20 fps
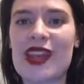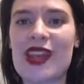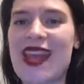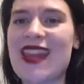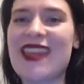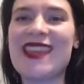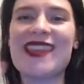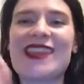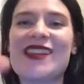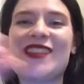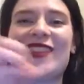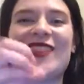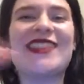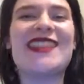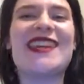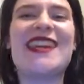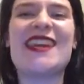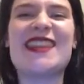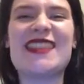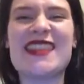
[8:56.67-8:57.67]
any little
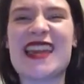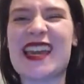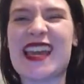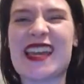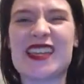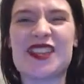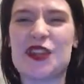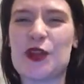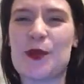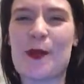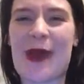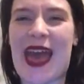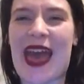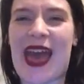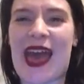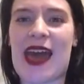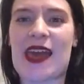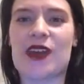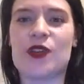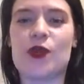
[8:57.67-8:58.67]
thing that gets you
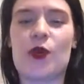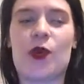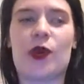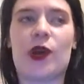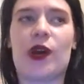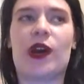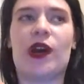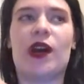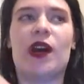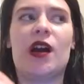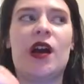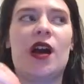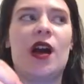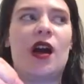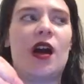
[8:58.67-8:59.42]
mad, or